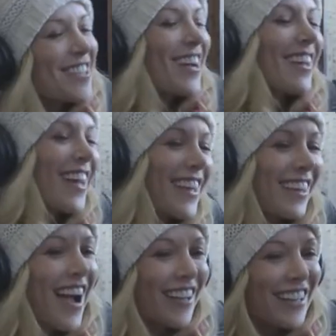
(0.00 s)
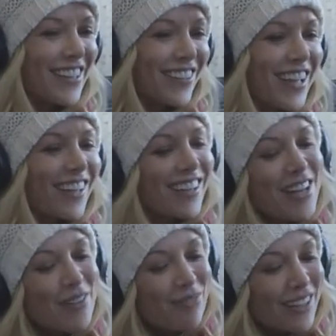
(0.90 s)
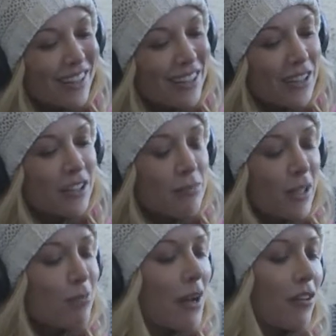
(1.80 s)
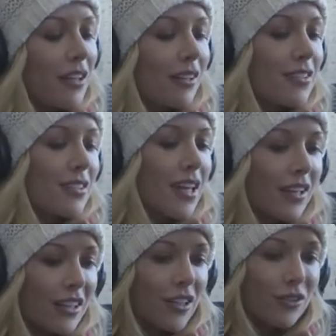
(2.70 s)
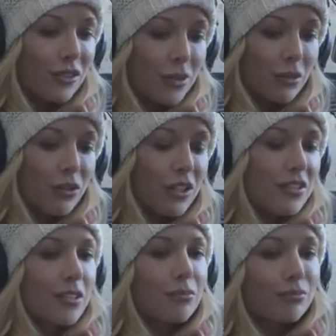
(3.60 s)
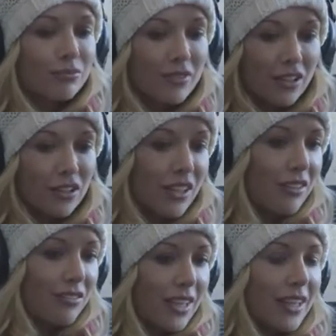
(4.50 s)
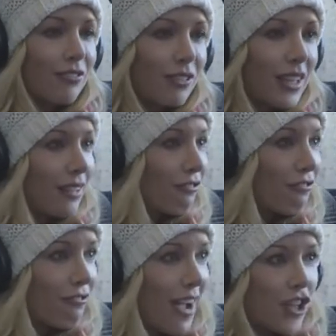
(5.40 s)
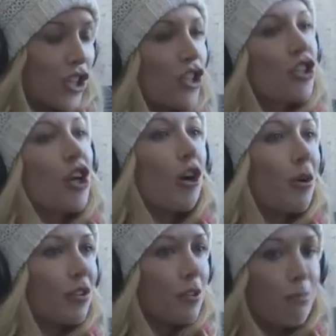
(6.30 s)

So I like that, like. It's much better than, let's say, him going to some, I don't know, like fashion show and there's